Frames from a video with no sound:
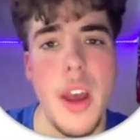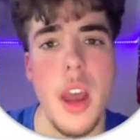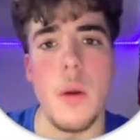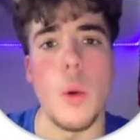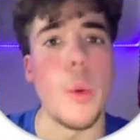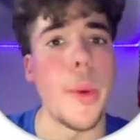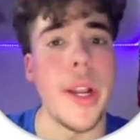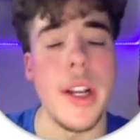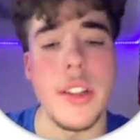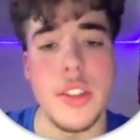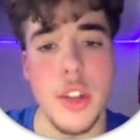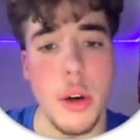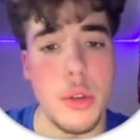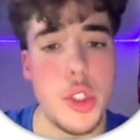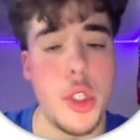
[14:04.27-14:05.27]
where we
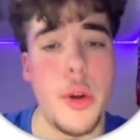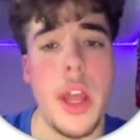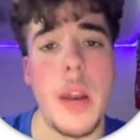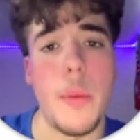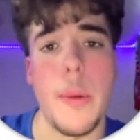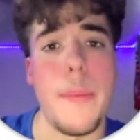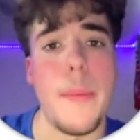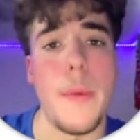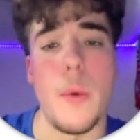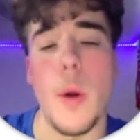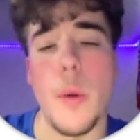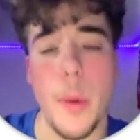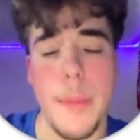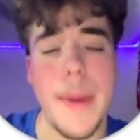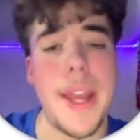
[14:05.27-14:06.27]
consult you and where
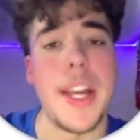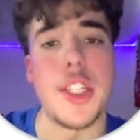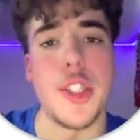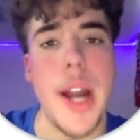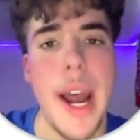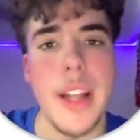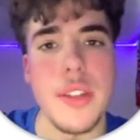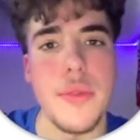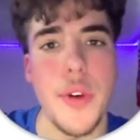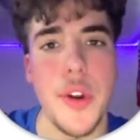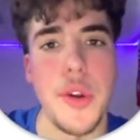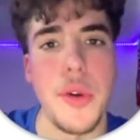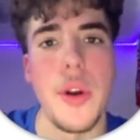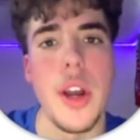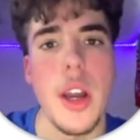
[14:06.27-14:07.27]
we manage your ads for you,